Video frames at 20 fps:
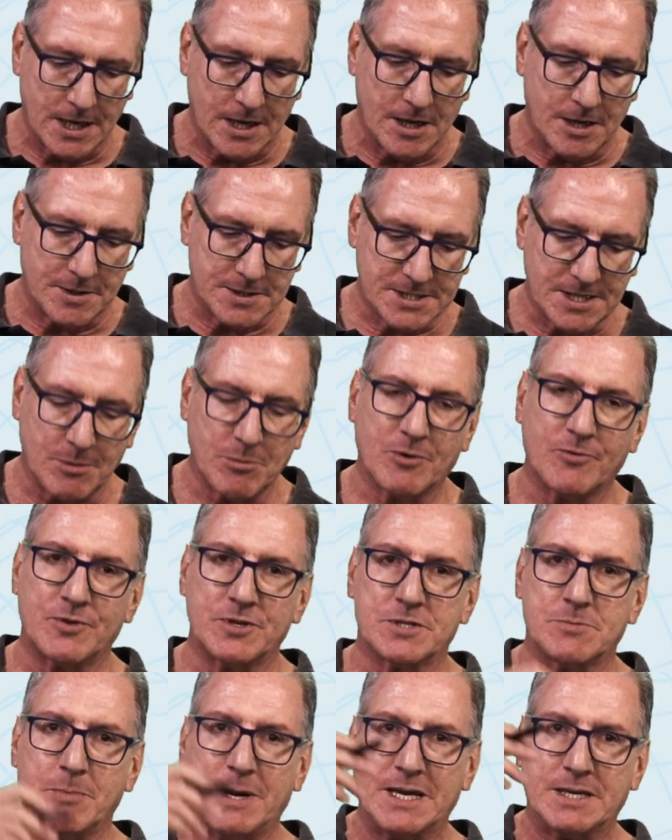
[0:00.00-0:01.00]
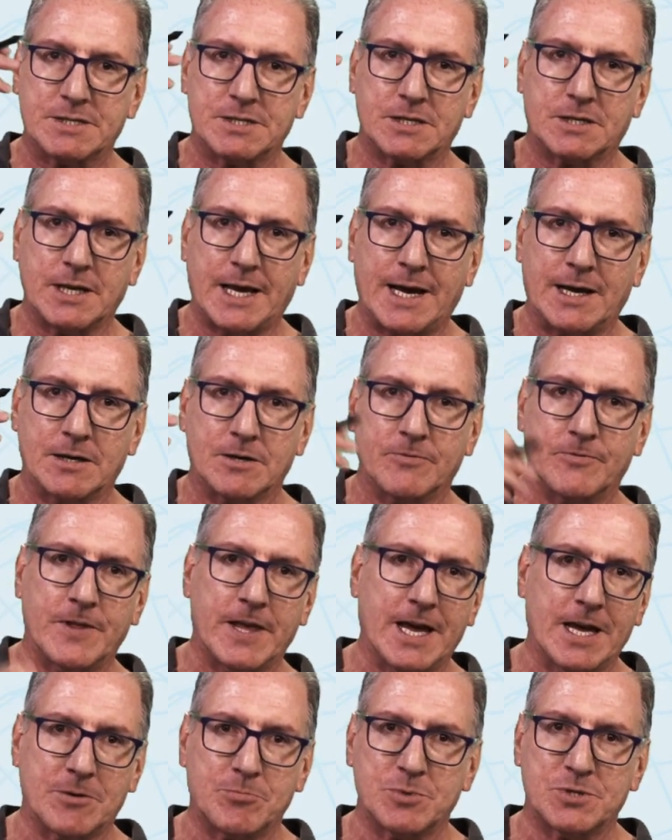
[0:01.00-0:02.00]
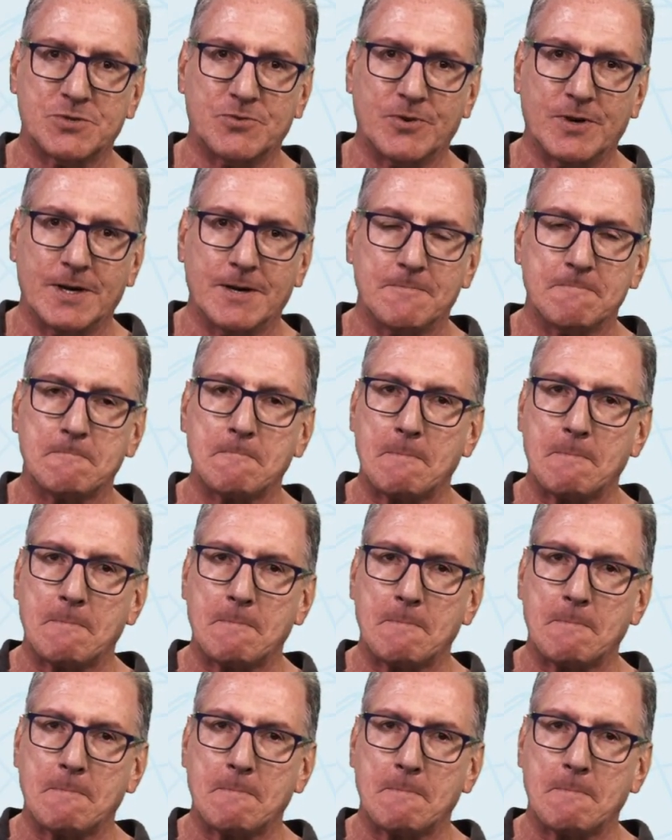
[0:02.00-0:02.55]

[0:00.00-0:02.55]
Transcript: Some of this makes it out of the atmosphere.